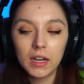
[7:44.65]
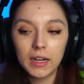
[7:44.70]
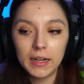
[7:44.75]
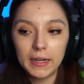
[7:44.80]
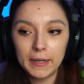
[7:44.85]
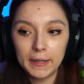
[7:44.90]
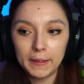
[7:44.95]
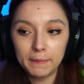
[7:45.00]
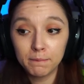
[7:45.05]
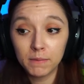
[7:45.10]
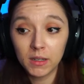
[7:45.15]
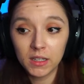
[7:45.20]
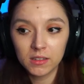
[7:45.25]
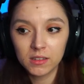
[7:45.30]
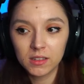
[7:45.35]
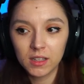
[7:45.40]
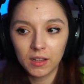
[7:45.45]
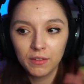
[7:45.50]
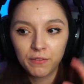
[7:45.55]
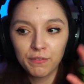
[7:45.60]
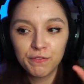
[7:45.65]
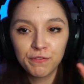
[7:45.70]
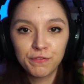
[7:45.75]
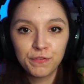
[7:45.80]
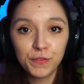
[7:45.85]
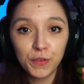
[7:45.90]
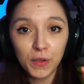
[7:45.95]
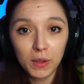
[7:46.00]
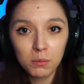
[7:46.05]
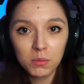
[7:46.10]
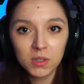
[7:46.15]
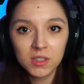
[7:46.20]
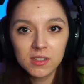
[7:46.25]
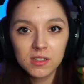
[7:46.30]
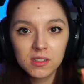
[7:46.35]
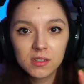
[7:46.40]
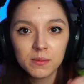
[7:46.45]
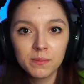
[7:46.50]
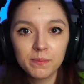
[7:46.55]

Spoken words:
as like famous,